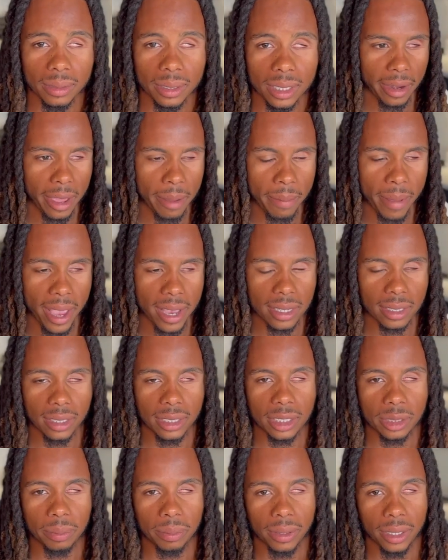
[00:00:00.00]
They basically
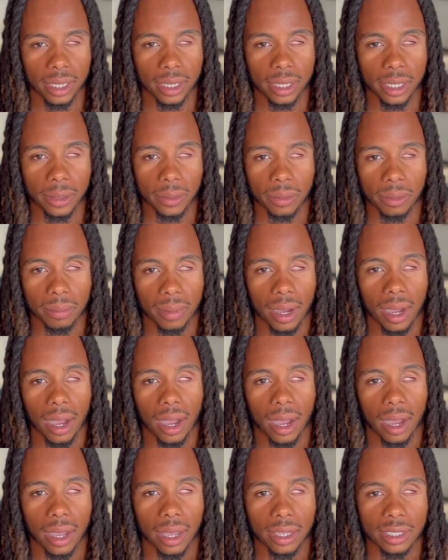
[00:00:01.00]
just put a needle in my
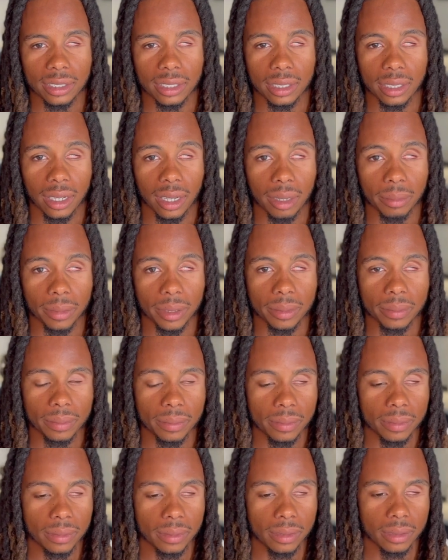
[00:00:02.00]
eye to numb
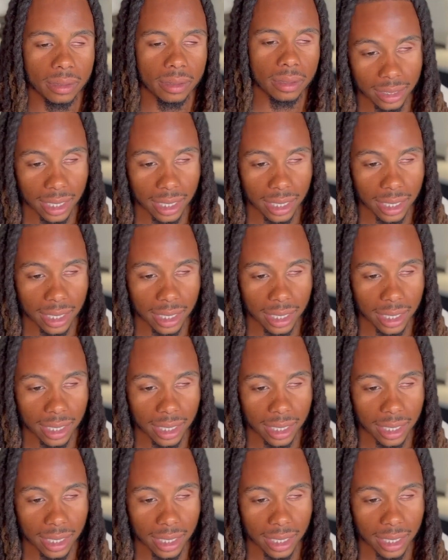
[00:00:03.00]
it.